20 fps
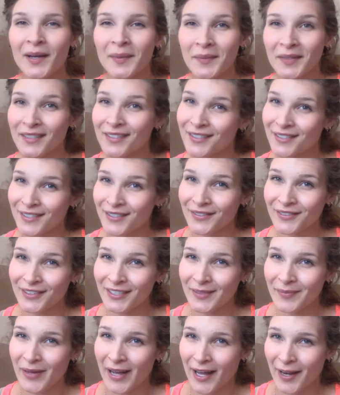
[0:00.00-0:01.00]
but it doesn't
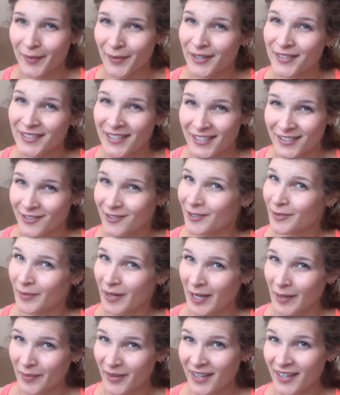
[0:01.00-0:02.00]
really matter because that's just
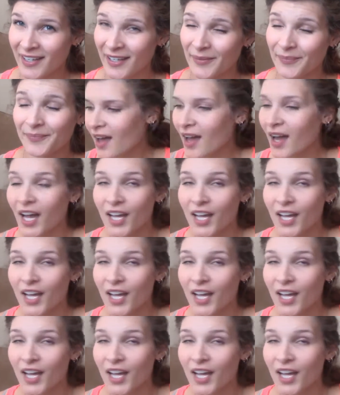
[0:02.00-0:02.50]
my opinion.